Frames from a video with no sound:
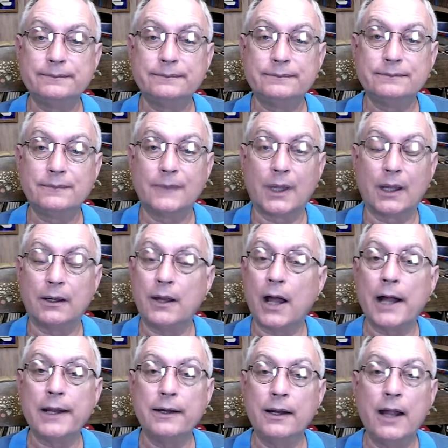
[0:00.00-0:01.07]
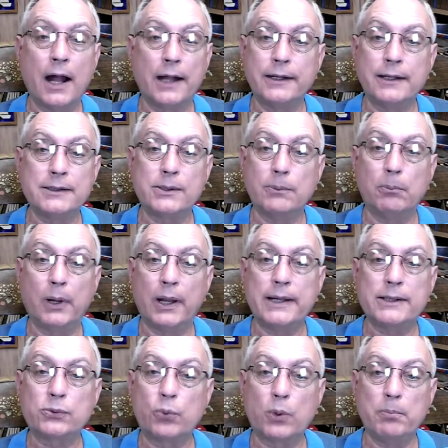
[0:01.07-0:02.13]
God, God doesn't bless
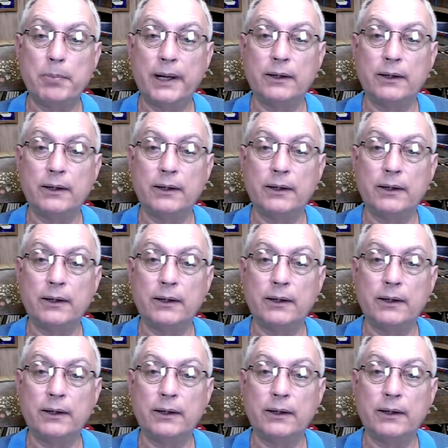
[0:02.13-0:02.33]
rebellion.